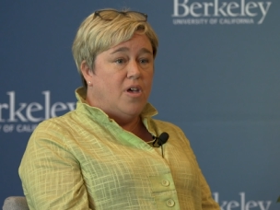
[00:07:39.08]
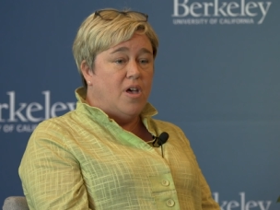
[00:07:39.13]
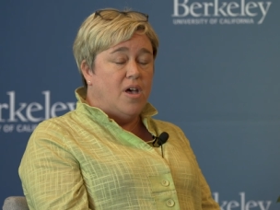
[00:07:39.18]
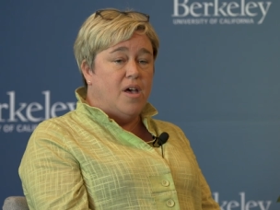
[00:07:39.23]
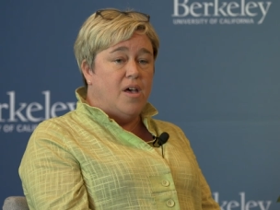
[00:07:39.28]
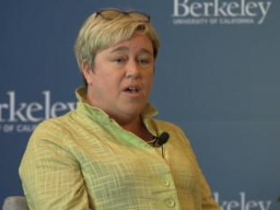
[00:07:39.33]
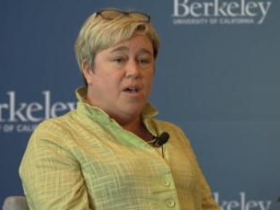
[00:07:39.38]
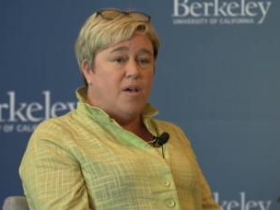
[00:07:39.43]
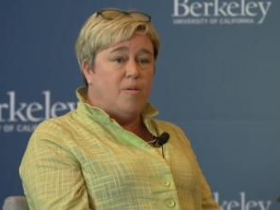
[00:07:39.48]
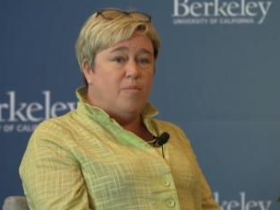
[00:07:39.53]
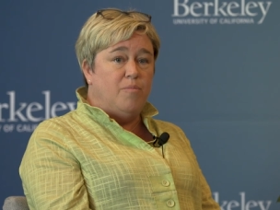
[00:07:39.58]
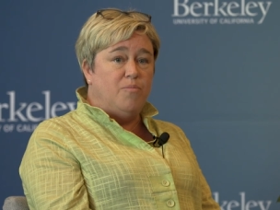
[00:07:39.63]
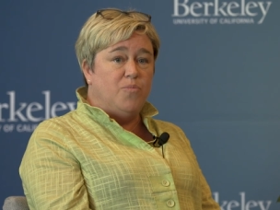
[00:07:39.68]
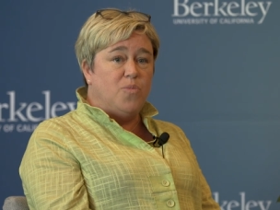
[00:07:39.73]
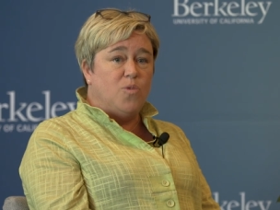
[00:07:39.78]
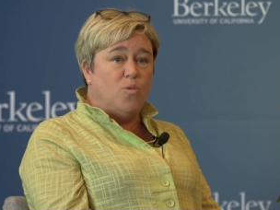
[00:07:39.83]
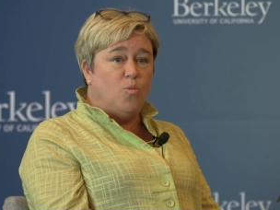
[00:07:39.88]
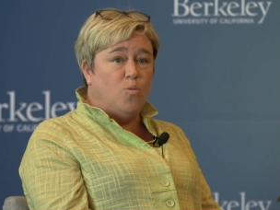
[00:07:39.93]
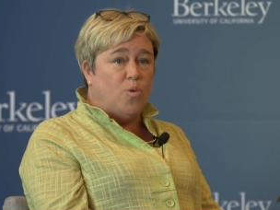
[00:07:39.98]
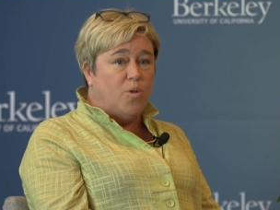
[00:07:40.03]

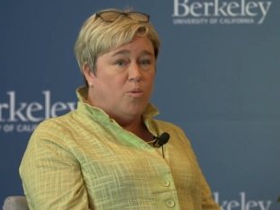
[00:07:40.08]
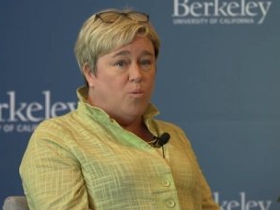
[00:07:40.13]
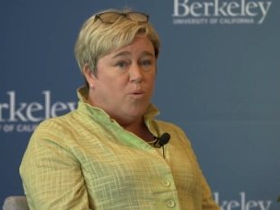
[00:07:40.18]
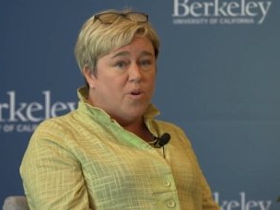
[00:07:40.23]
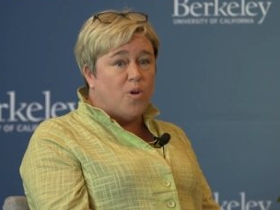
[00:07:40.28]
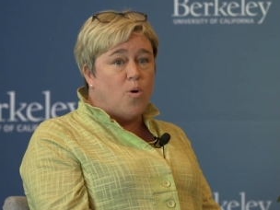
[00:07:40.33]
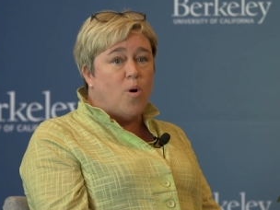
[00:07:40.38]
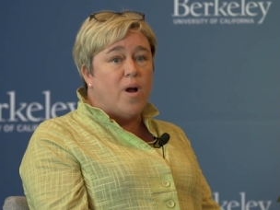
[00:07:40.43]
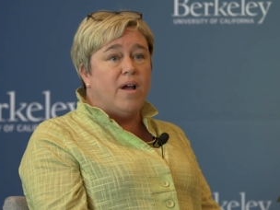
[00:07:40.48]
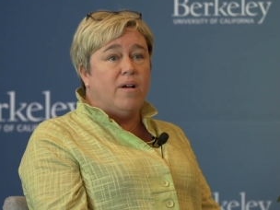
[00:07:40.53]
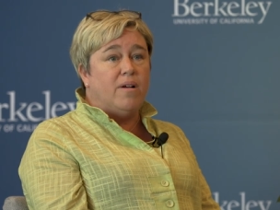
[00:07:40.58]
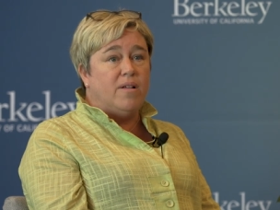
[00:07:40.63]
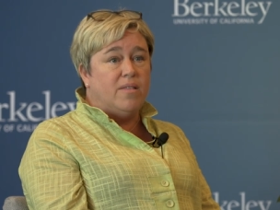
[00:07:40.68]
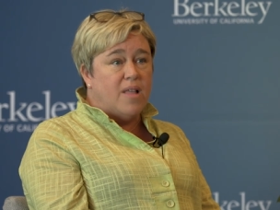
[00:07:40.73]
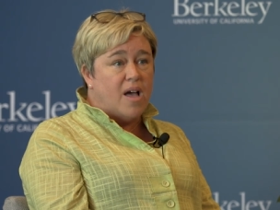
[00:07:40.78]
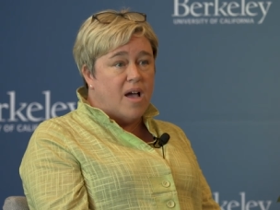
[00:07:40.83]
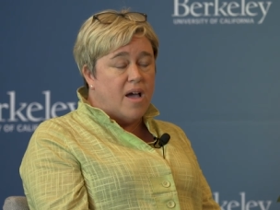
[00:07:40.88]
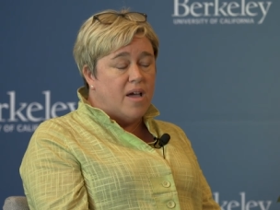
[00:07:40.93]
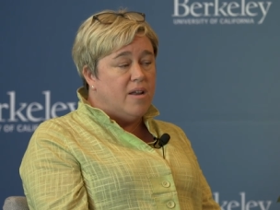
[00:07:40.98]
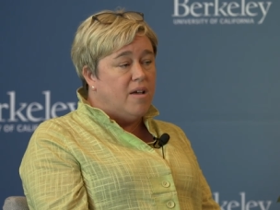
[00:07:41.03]
um, will require a
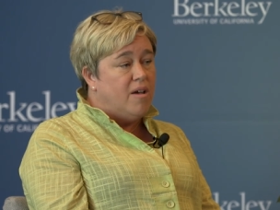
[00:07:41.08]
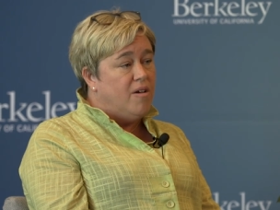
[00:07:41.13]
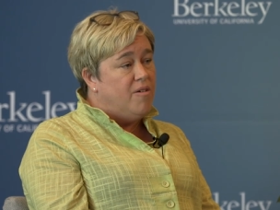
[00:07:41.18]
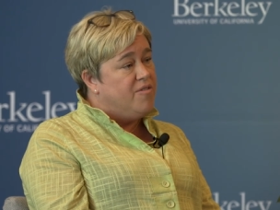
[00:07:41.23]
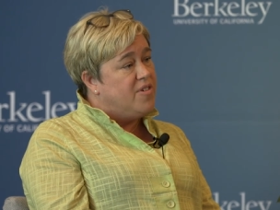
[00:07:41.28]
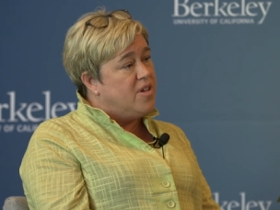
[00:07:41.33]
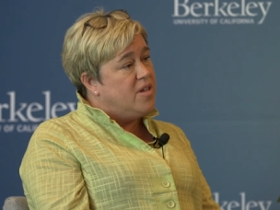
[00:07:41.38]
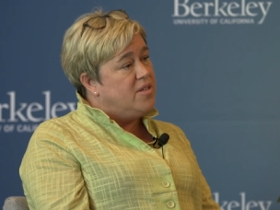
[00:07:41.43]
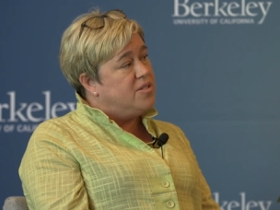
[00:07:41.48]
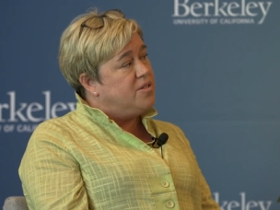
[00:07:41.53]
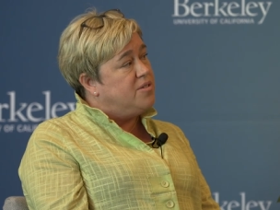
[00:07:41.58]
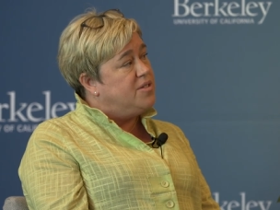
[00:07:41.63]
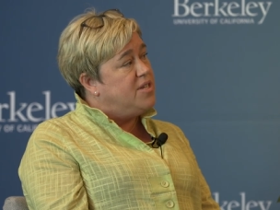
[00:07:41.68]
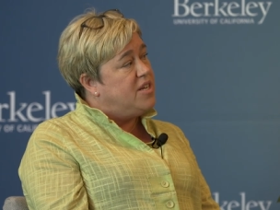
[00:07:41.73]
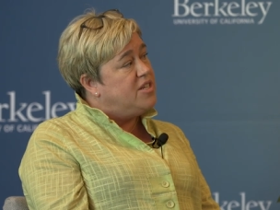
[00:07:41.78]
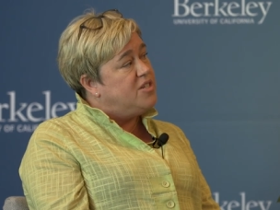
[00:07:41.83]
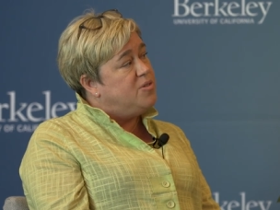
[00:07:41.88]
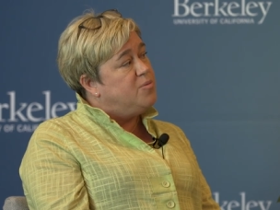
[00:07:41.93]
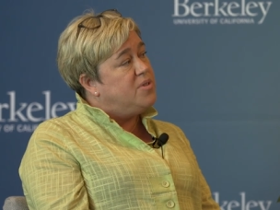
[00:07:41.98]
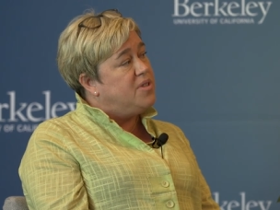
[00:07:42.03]
lot of
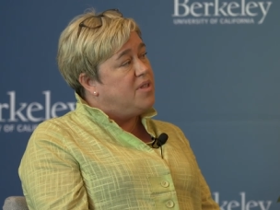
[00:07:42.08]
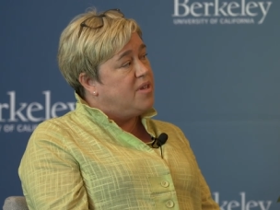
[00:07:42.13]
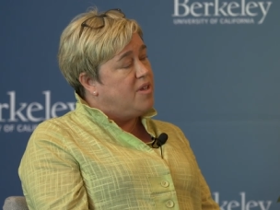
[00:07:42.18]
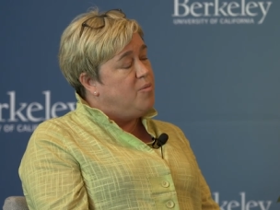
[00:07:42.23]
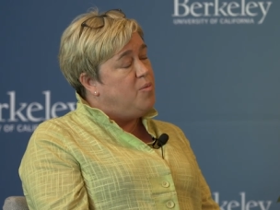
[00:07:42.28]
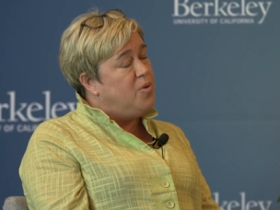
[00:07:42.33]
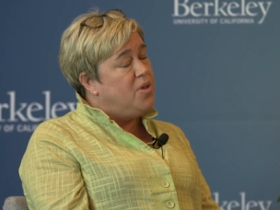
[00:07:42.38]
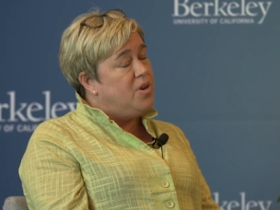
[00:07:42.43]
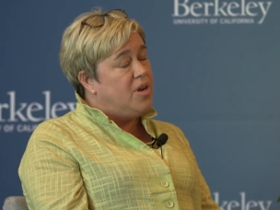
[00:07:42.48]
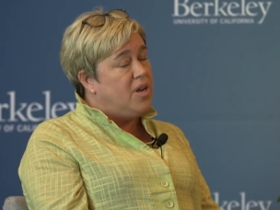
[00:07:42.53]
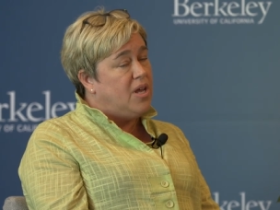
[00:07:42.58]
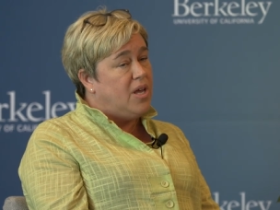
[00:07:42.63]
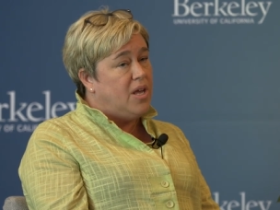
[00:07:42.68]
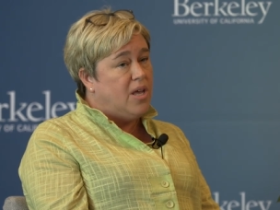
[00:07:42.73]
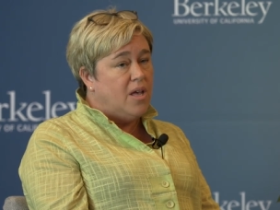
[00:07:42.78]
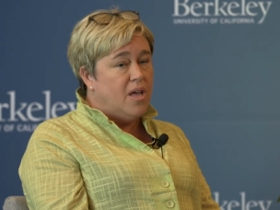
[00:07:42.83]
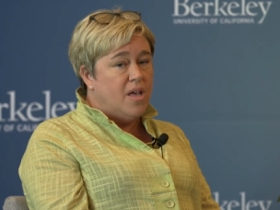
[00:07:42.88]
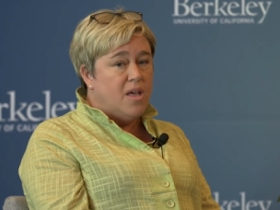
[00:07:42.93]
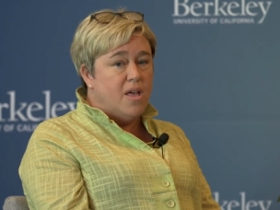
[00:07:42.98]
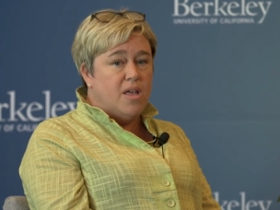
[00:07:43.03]
consultation with the community